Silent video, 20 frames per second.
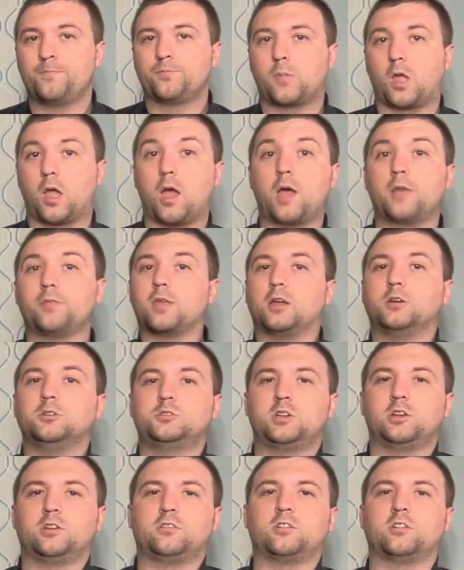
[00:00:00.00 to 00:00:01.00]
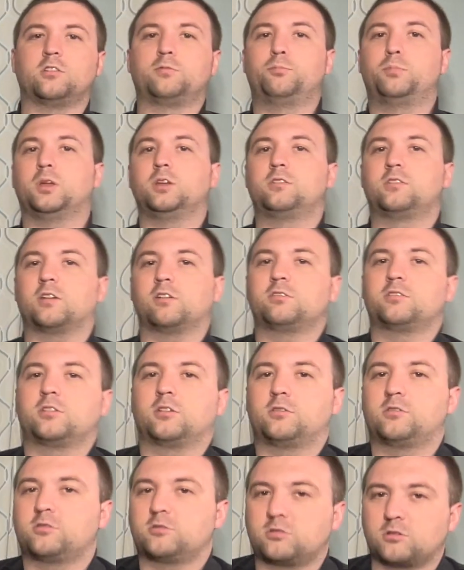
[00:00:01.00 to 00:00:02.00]
And then Jesus bids us to
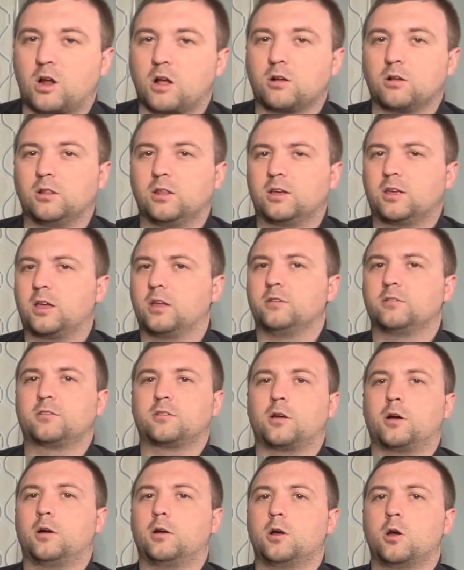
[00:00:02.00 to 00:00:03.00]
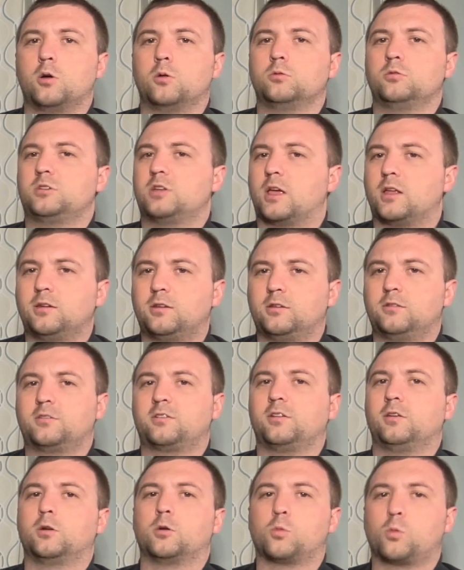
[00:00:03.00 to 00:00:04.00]
struggle against our own
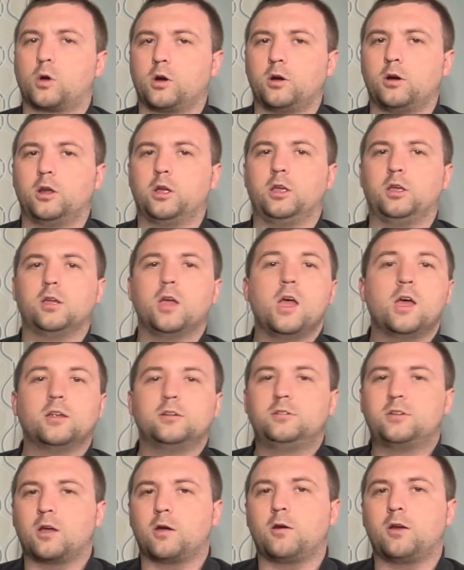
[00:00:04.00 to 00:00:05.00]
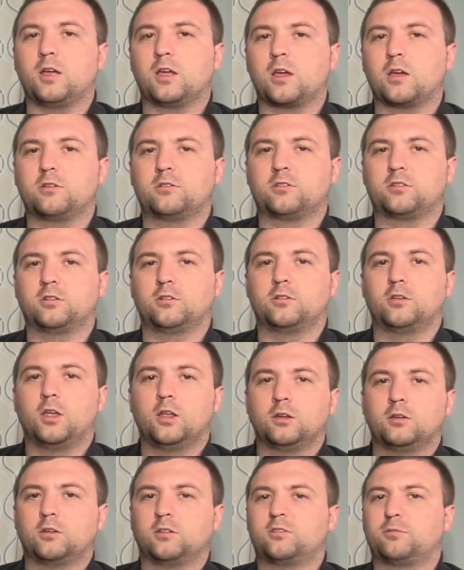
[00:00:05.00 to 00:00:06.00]
tendency to worry, daring us to,
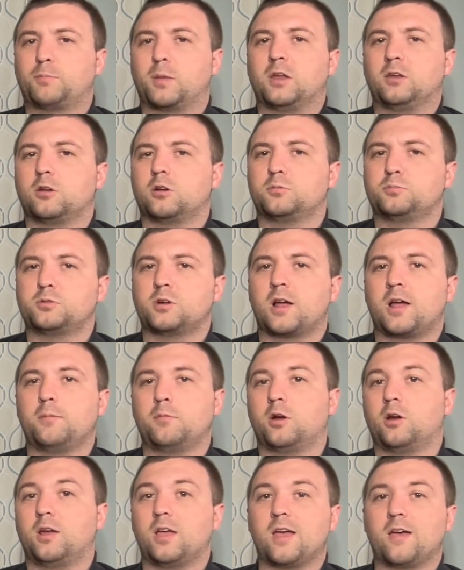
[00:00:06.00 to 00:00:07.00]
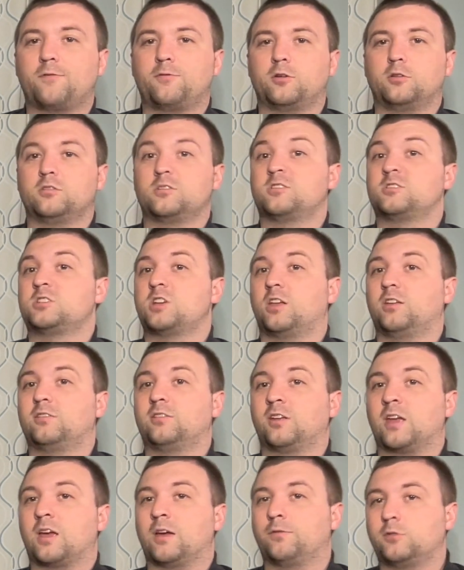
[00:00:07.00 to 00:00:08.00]
to spend our primary efforts
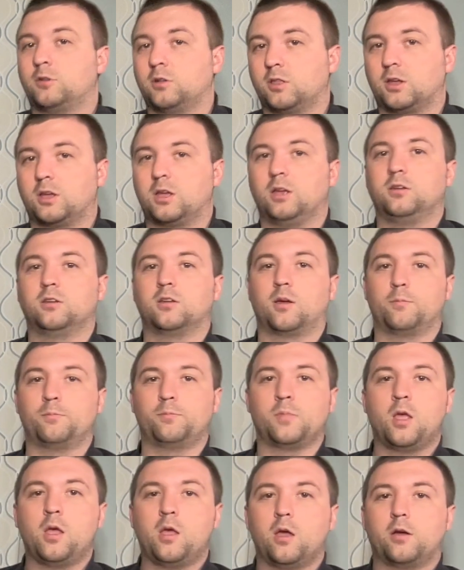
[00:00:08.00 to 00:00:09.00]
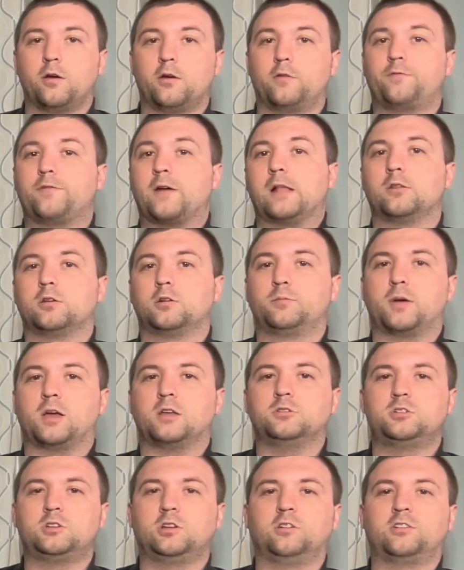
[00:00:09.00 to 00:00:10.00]
chasing after the kingdom, uh, followed by
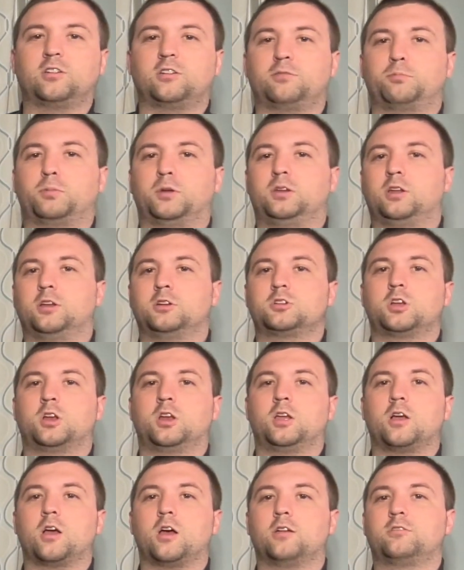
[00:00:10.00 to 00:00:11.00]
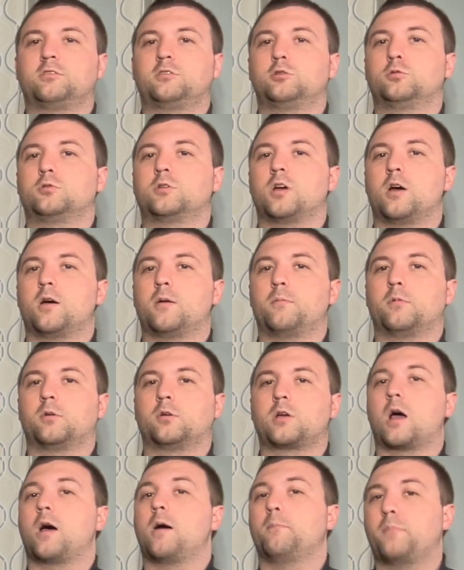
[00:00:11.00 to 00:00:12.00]
Jesus petitioning us to com-
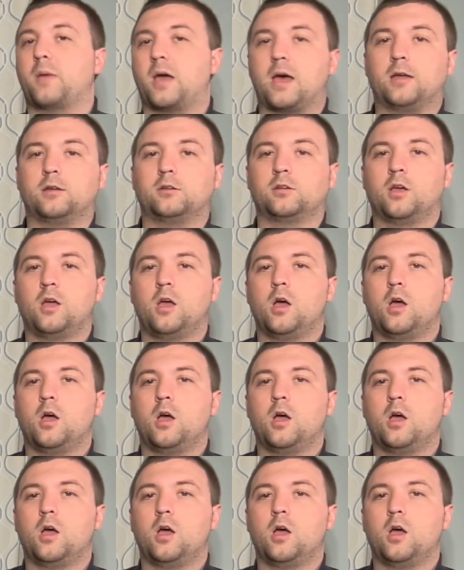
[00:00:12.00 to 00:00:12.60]
combat